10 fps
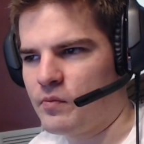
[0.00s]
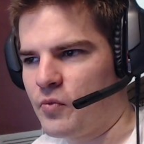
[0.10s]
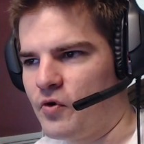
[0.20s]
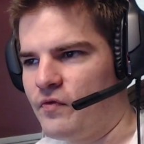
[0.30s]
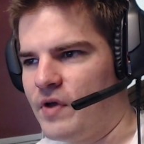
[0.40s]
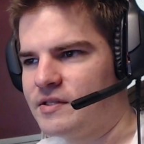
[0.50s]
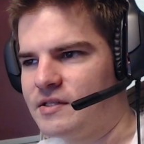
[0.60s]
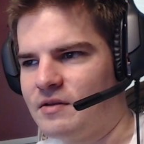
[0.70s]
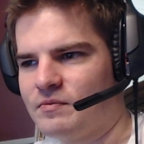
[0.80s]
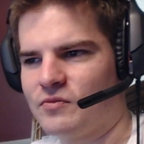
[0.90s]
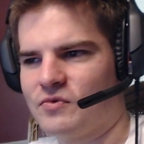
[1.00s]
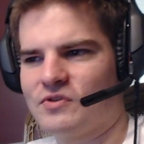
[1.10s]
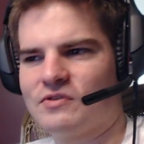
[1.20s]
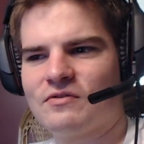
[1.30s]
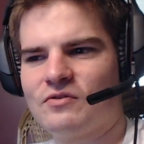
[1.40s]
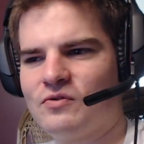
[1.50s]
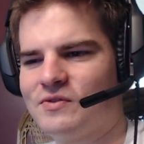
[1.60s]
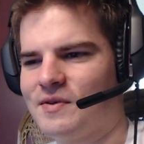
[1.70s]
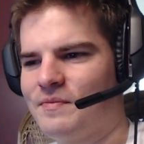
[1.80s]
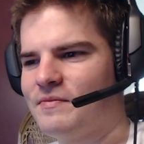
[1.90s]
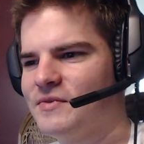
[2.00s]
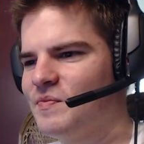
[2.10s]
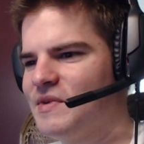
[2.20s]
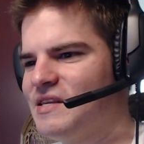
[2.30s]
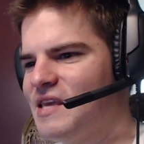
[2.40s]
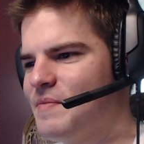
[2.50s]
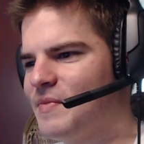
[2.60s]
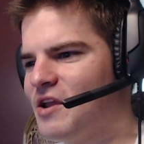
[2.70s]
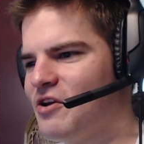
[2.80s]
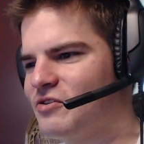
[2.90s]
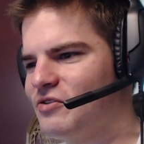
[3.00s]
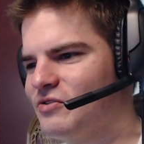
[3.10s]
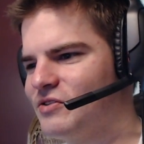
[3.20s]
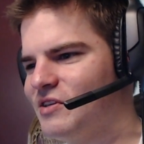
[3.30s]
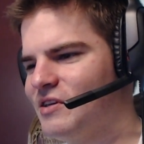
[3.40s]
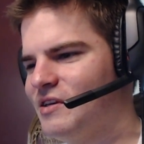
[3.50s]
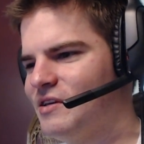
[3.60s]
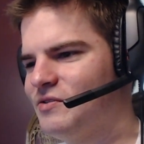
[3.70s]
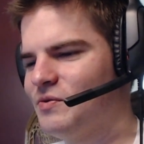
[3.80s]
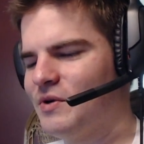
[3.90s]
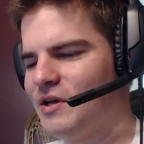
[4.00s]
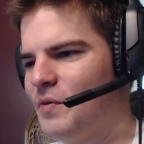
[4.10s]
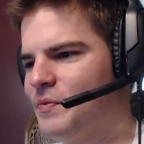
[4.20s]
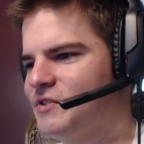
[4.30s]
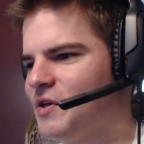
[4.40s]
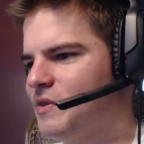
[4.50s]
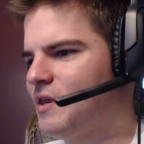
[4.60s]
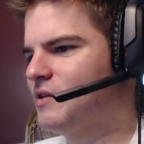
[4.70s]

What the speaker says: fast, and I'm use some in-game characters to help us out with that.